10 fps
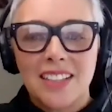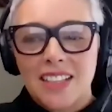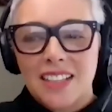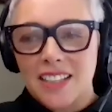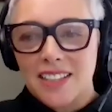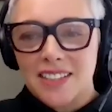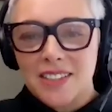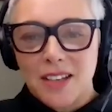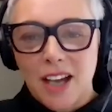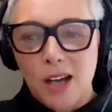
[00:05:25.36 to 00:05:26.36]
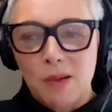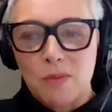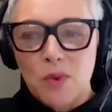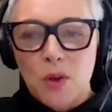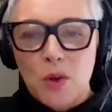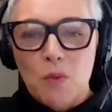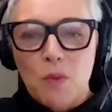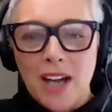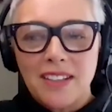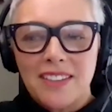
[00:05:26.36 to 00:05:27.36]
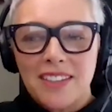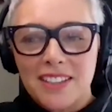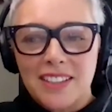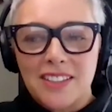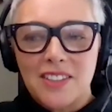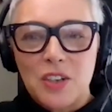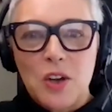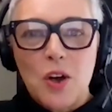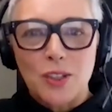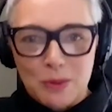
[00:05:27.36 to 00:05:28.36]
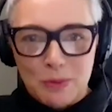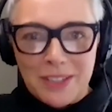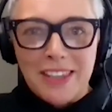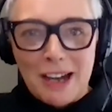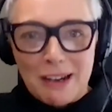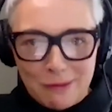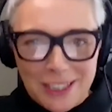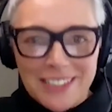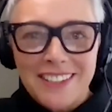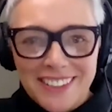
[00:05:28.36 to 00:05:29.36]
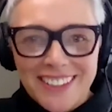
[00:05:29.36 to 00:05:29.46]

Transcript: is one that is not without risk,